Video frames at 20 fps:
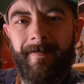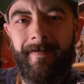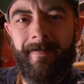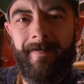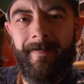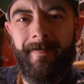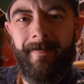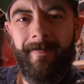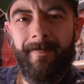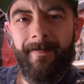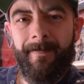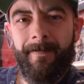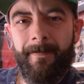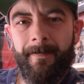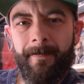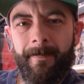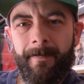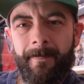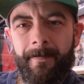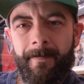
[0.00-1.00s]
got it.
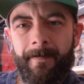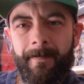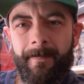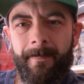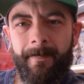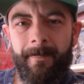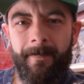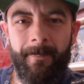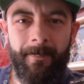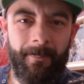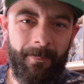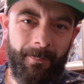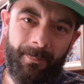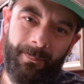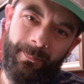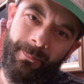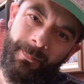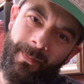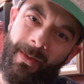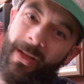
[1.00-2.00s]
Turning the studio lights
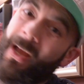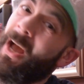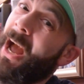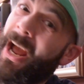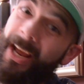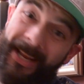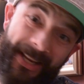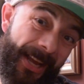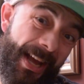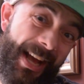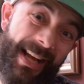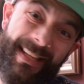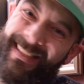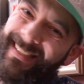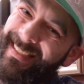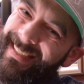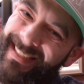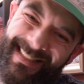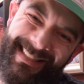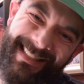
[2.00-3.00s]
on. Yeah,
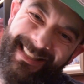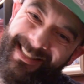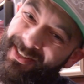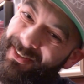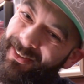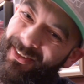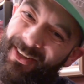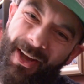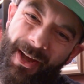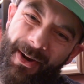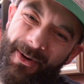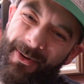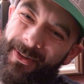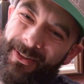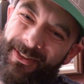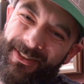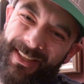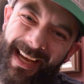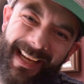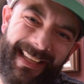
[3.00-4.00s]
it's still not
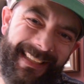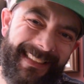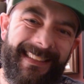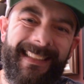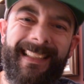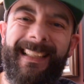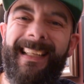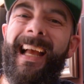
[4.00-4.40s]
old yet.